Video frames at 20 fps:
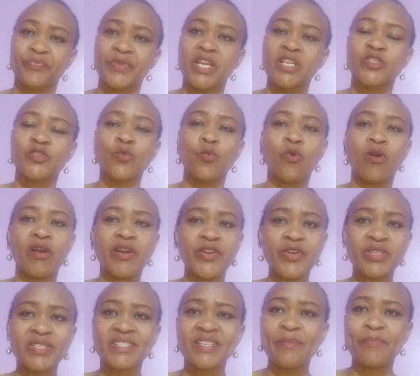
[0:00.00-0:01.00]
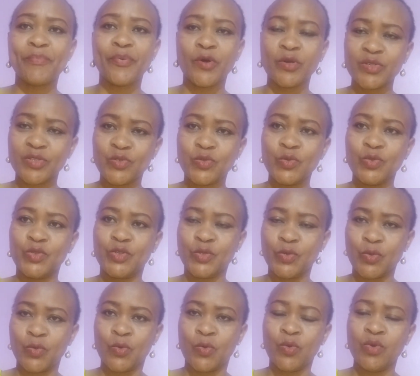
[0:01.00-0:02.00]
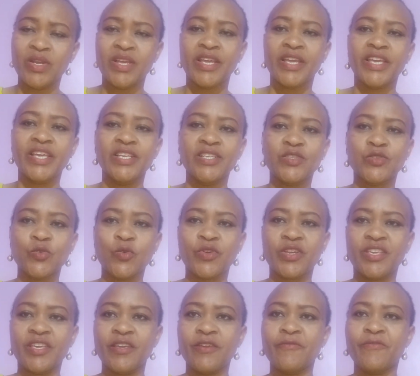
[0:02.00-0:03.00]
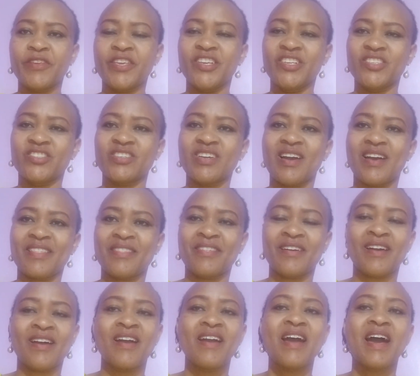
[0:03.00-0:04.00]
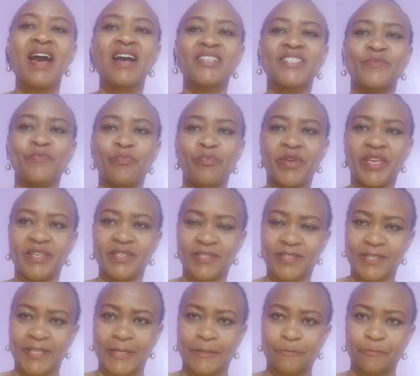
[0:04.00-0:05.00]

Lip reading: So what you're supposed to do is to give each other a space.